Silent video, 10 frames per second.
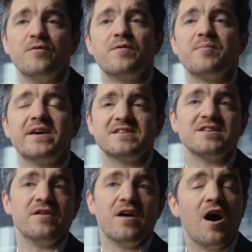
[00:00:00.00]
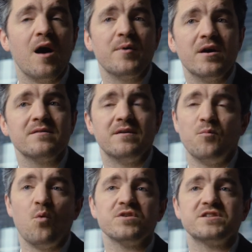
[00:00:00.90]
from places like the harbour,
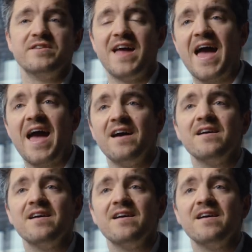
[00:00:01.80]
water and air,